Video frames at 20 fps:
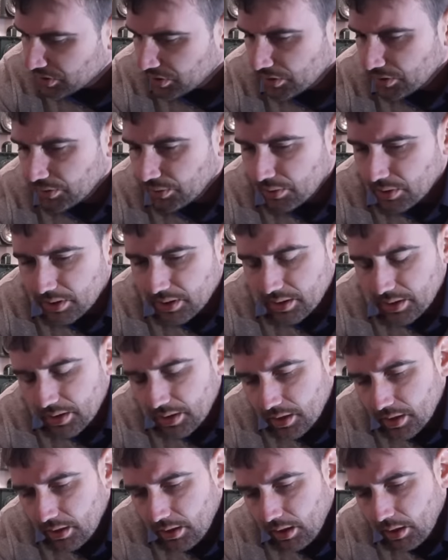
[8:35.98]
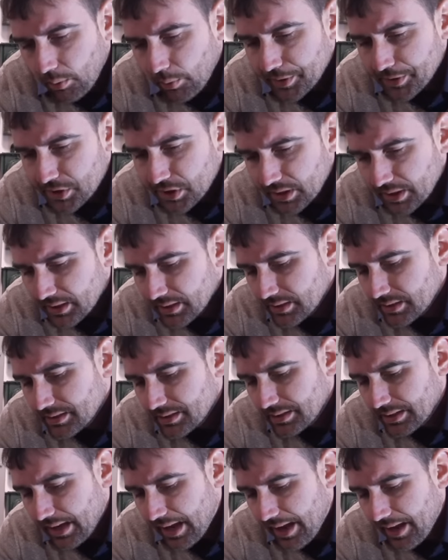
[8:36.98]
two, which is
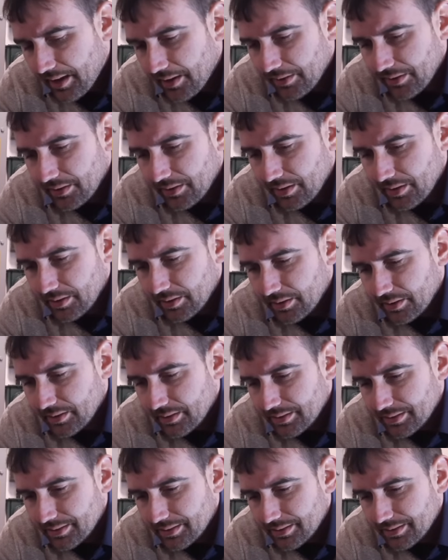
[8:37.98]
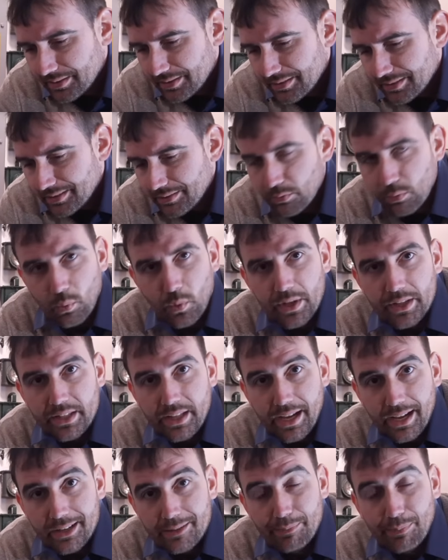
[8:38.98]
down one
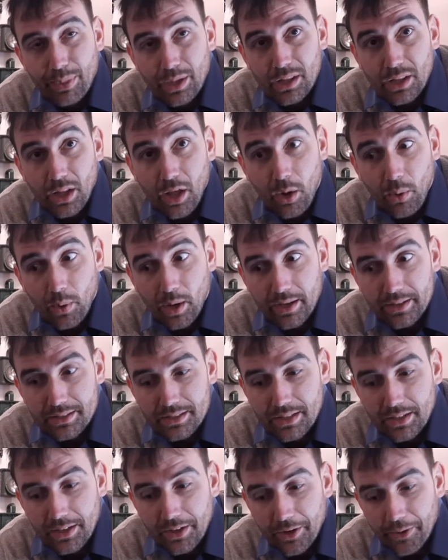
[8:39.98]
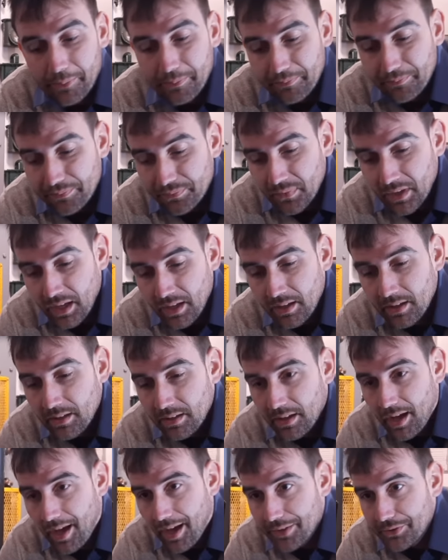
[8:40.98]
deck below us here.
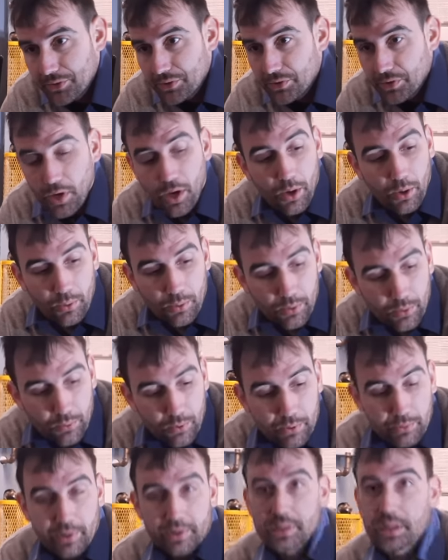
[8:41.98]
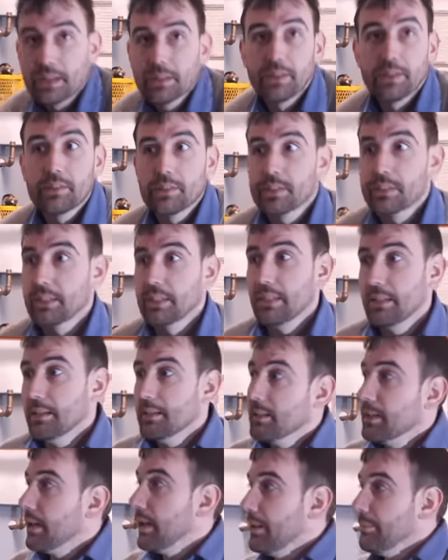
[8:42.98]
Uh, so we went down there to
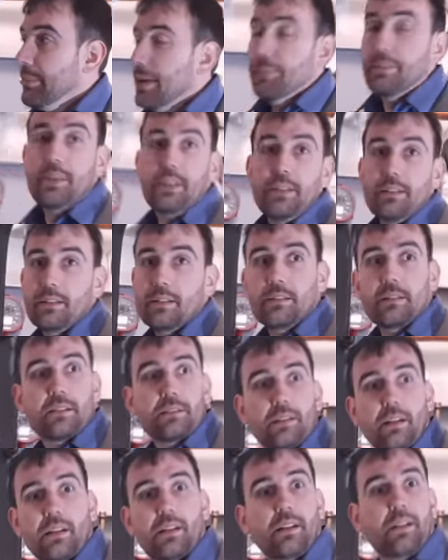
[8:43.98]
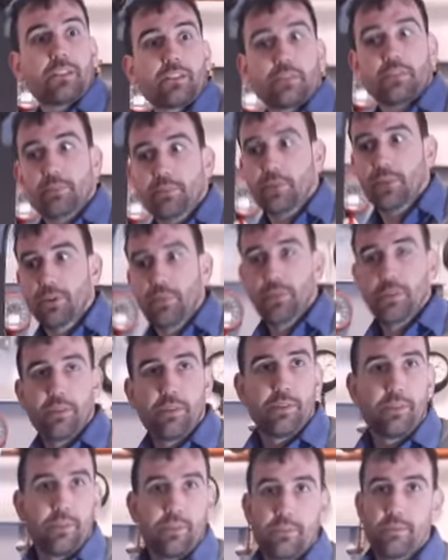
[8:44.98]
see, hey, maybe does that electrical
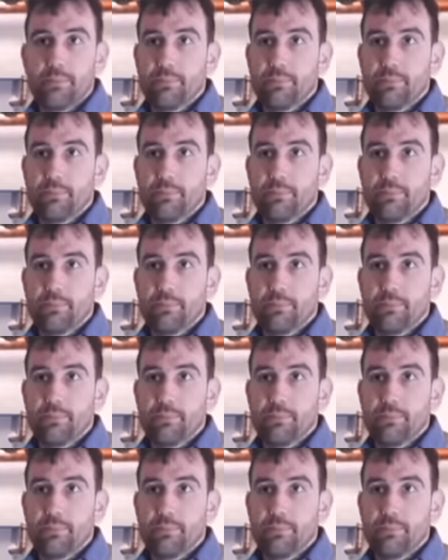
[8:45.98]
booth